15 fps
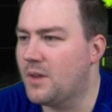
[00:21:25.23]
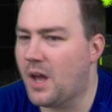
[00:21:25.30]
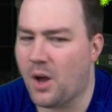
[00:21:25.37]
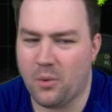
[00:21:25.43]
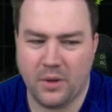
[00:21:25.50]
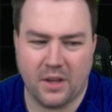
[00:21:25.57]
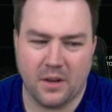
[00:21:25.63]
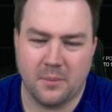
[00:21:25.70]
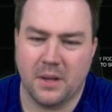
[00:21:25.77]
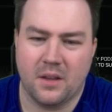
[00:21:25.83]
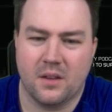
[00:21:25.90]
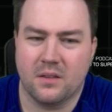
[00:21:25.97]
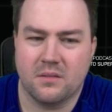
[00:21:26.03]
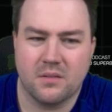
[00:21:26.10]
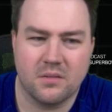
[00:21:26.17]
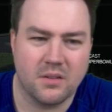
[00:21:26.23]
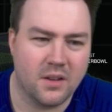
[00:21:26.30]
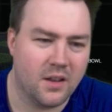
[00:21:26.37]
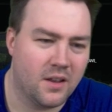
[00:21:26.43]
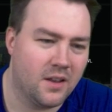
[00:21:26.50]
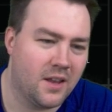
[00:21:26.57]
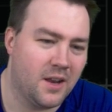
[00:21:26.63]
he can make it
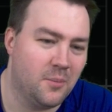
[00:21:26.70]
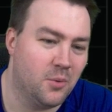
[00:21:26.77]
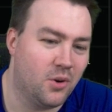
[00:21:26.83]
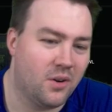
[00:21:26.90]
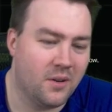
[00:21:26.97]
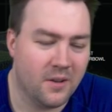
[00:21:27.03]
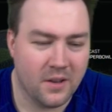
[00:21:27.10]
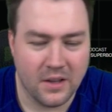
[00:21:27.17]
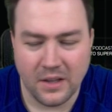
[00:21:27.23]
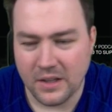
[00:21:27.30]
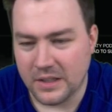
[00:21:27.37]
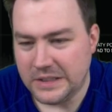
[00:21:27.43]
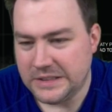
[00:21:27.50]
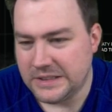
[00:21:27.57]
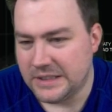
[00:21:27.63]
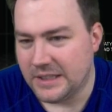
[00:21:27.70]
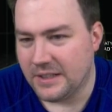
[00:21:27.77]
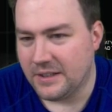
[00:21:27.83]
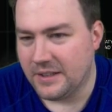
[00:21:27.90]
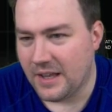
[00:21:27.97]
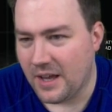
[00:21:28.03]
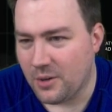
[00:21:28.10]
anymore.
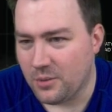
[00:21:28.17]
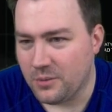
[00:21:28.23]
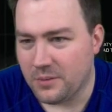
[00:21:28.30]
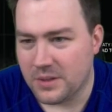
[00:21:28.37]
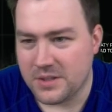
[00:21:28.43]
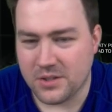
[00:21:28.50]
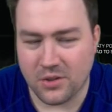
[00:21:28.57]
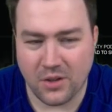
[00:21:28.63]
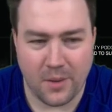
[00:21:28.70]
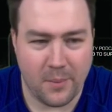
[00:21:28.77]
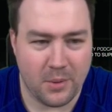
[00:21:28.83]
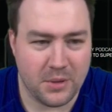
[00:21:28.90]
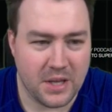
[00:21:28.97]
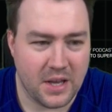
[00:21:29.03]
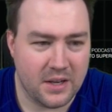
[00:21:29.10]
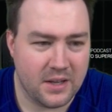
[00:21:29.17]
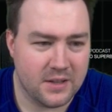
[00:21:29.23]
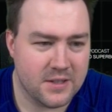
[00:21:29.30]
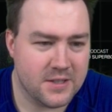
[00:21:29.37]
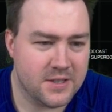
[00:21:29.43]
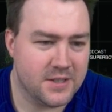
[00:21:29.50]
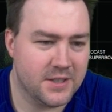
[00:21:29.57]
Now, let's talk about tight
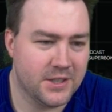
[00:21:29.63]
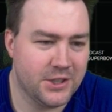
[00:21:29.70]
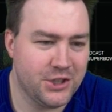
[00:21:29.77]
ends,